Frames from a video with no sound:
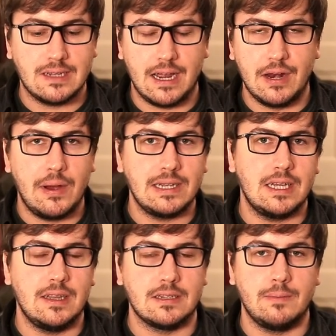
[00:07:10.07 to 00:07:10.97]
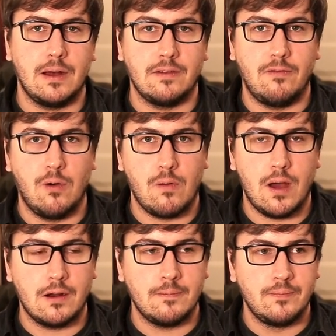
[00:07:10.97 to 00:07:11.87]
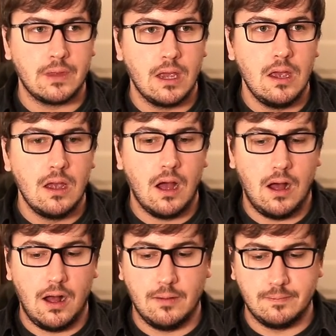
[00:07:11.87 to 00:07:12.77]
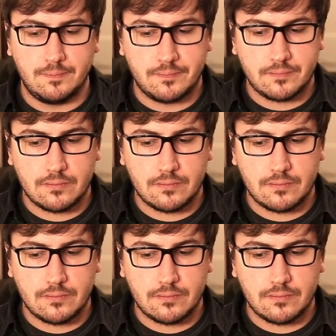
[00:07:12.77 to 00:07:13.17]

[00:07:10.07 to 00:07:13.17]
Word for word: I know I said this about the Forerunner. Um,